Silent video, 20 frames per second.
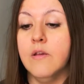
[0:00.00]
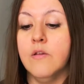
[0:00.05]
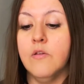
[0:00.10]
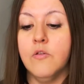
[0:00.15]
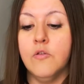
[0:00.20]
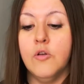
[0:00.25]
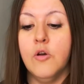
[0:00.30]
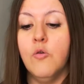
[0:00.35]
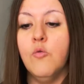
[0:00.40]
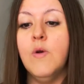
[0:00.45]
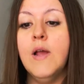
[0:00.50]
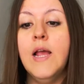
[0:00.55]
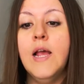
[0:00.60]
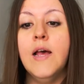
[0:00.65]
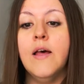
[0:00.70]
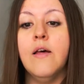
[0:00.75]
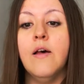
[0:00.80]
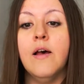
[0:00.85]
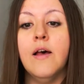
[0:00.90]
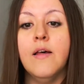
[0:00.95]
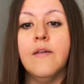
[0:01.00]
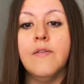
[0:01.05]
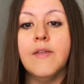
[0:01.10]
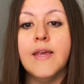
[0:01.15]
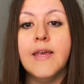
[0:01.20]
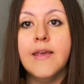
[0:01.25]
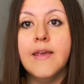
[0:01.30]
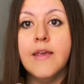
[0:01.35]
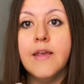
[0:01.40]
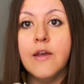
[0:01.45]
you know, the
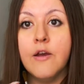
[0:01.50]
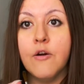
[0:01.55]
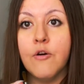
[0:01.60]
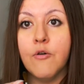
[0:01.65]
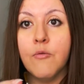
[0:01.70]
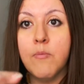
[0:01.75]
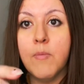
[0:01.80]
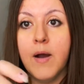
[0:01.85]
hair